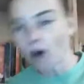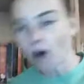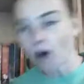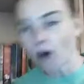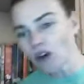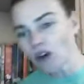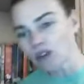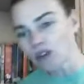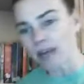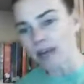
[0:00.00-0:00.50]

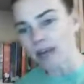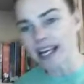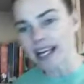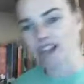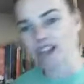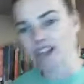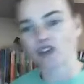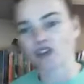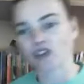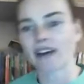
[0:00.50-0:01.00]
pause me
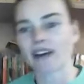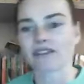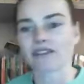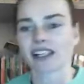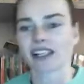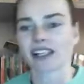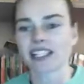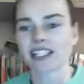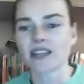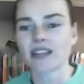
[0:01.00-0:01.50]
and try and
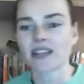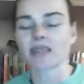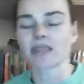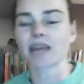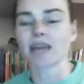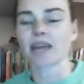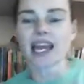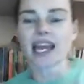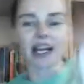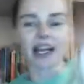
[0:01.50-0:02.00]
find something
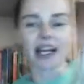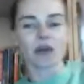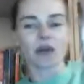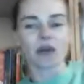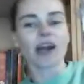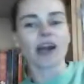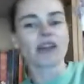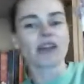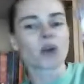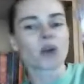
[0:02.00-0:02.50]
beginning
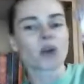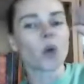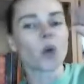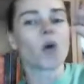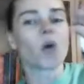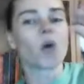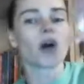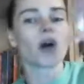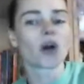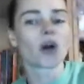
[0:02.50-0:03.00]
with
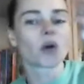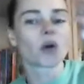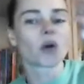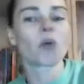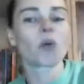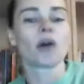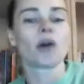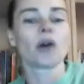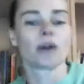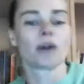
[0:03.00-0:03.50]
qu,
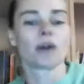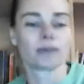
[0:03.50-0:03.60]
qu.